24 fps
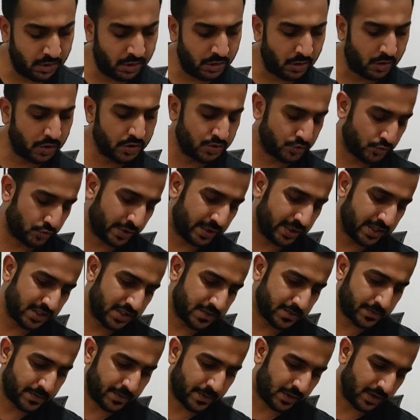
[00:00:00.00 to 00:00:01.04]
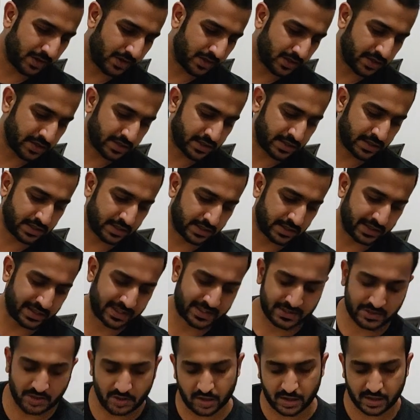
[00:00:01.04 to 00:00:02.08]
to low sweet spot,
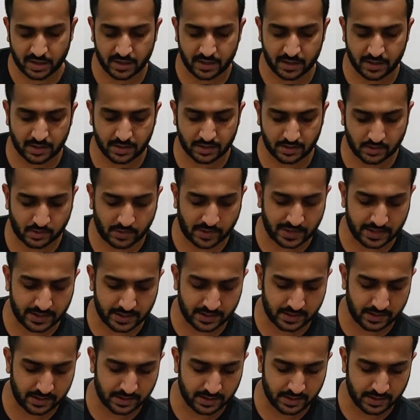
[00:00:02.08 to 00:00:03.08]
it's not quite